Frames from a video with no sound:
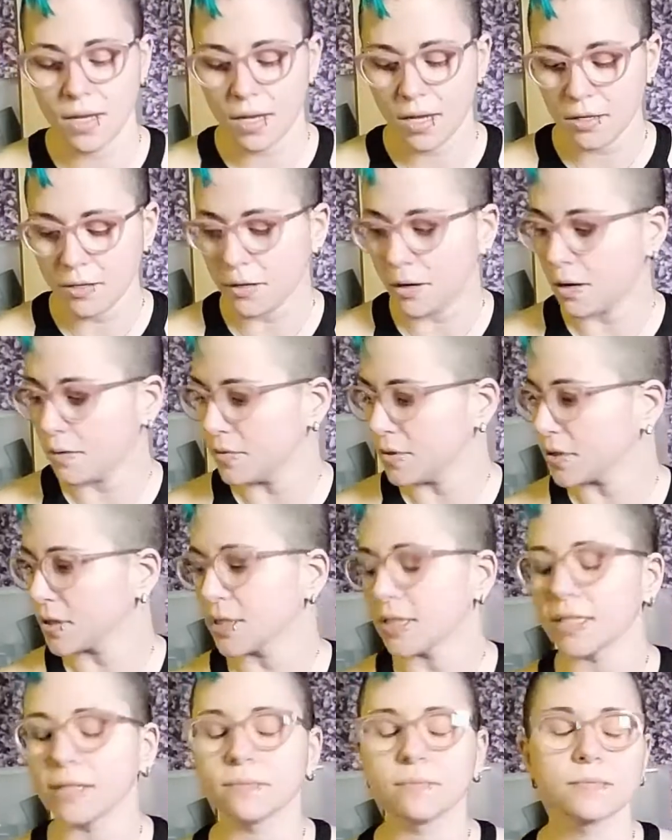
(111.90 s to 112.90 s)
Now,
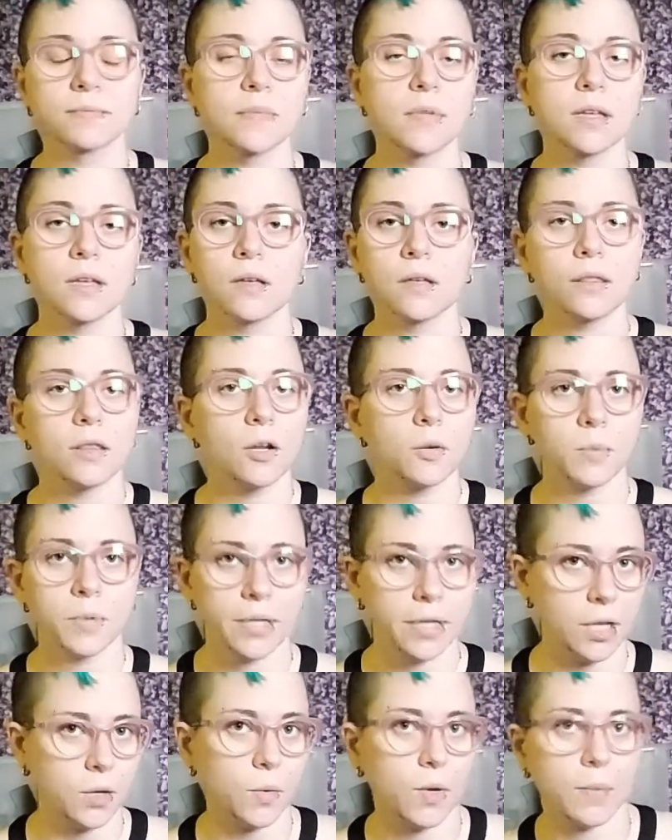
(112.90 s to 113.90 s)
obviously, there are
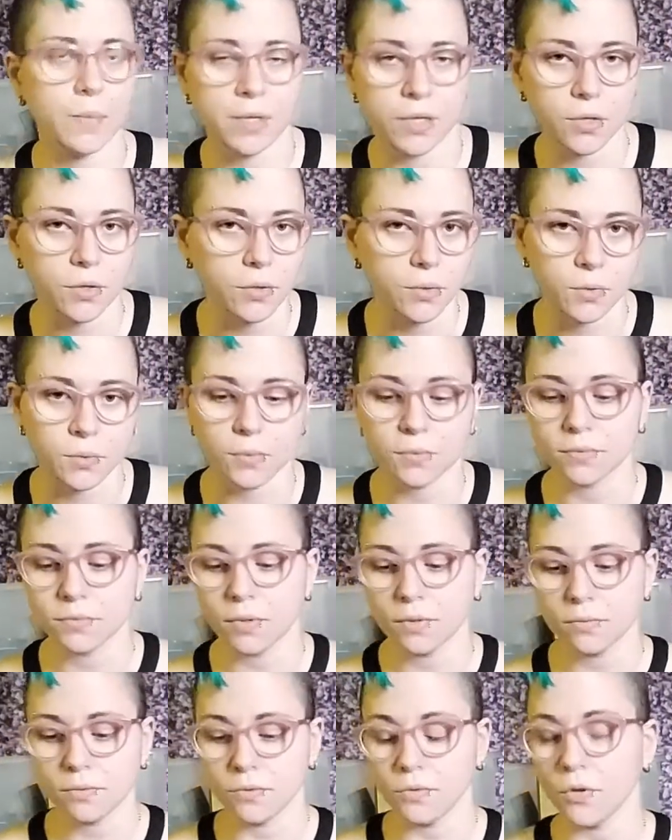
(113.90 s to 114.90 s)
plenty of women who
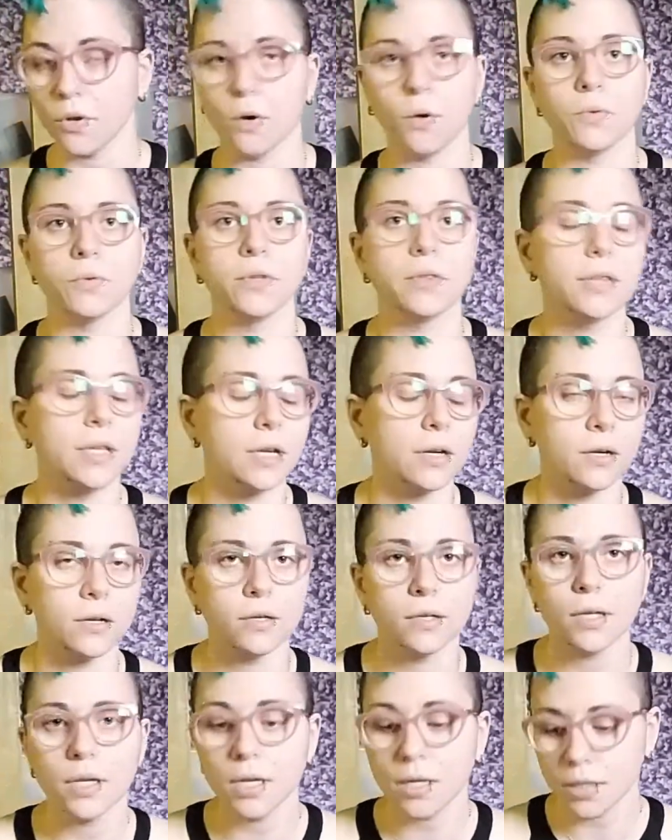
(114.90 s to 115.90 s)
know that they're
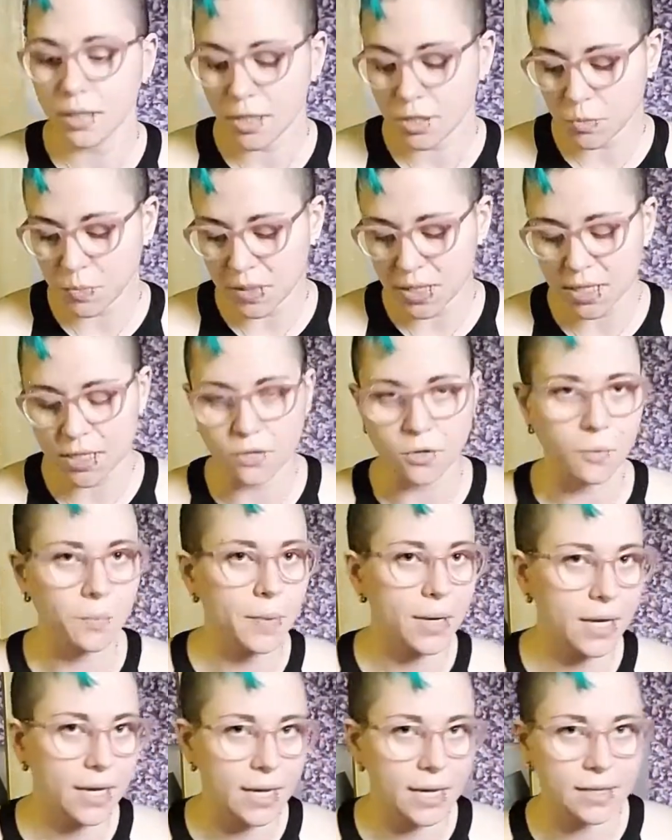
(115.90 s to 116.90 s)
lesbian or
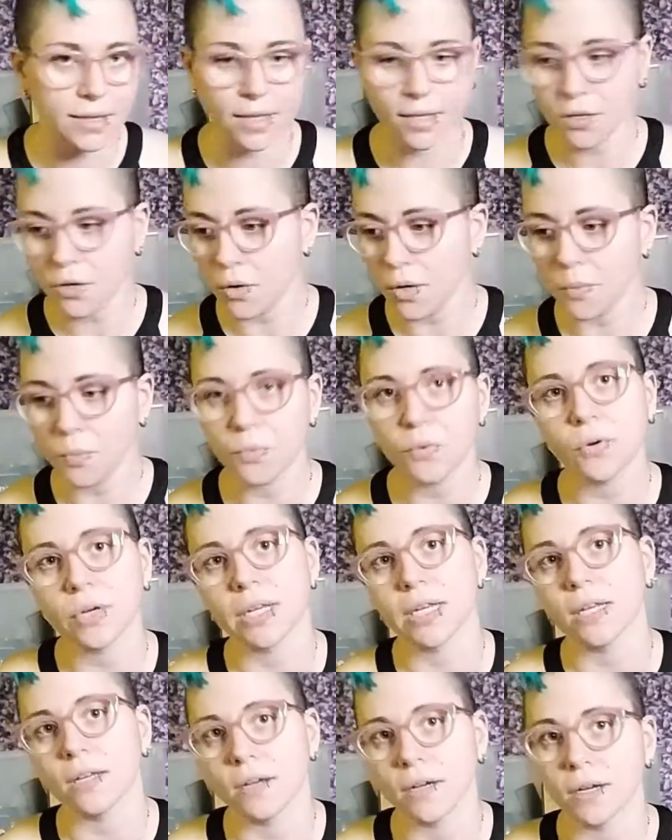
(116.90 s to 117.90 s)
bi, and they know it pretty
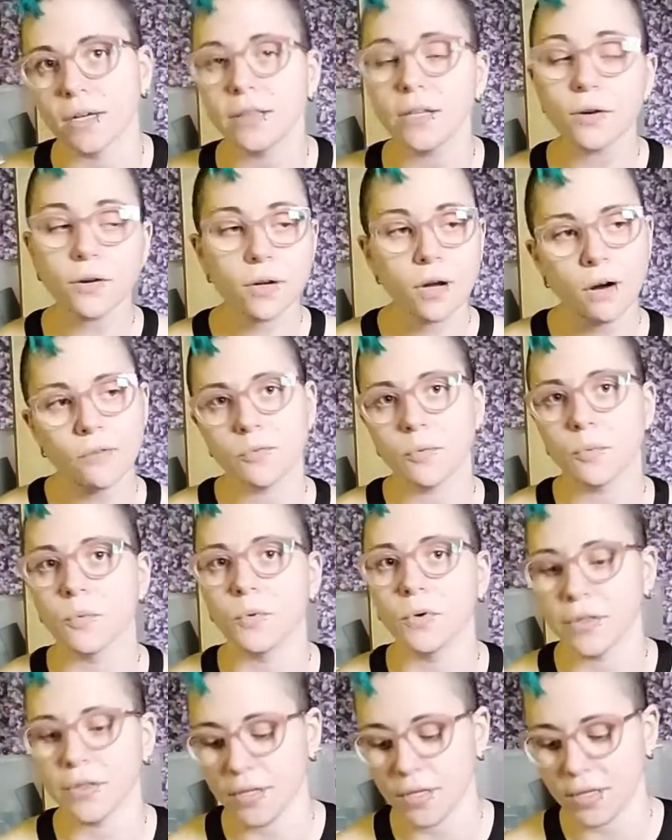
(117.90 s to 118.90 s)
young, and they're comfortable
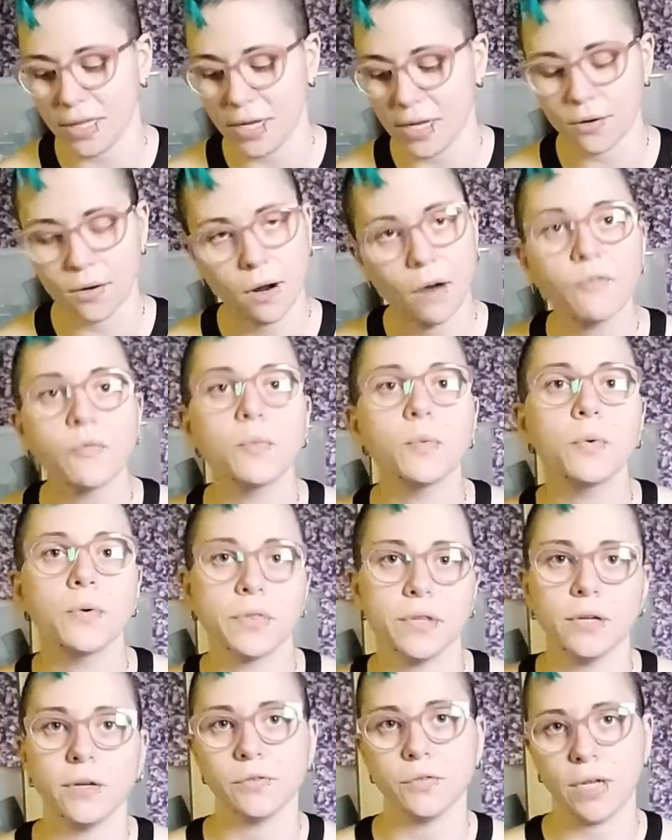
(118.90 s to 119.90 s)
with it. They're comfortable with
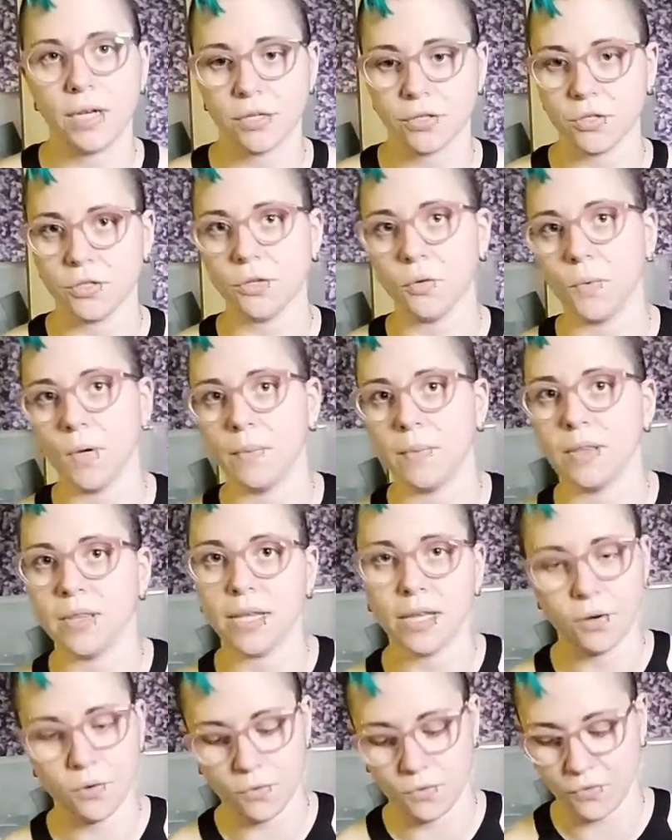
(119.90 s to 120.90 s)
their attraction to women.
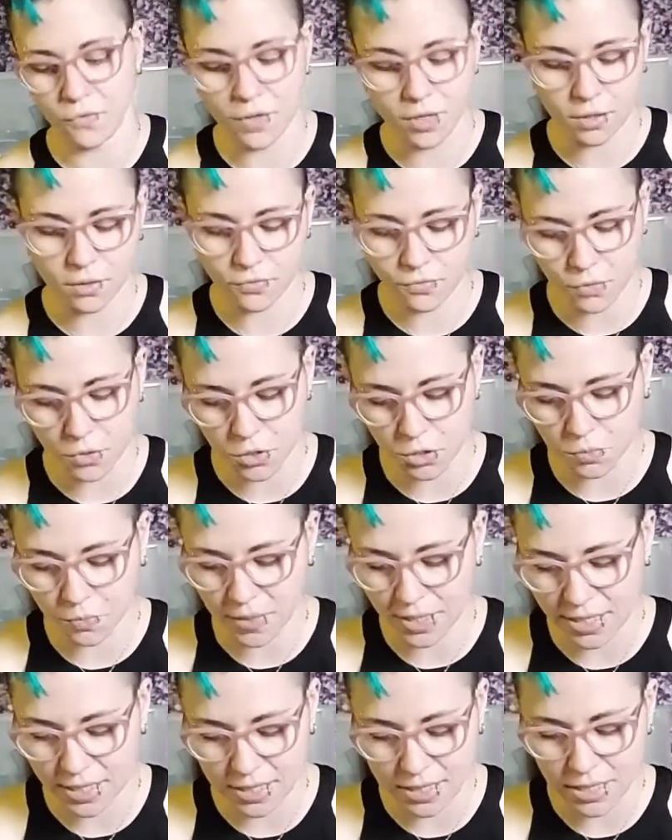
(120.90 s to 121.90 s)
They don't feel forced
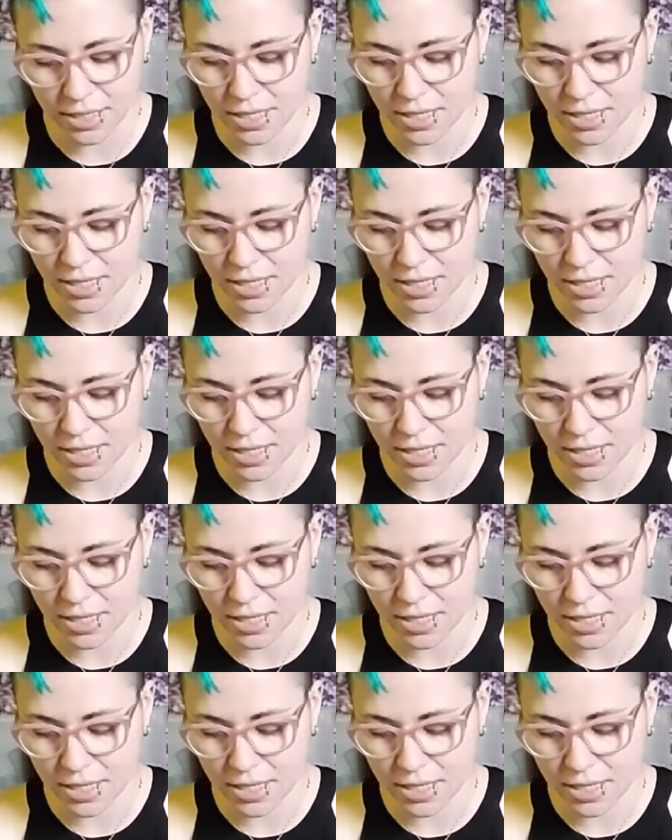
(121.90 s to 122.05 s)
by it.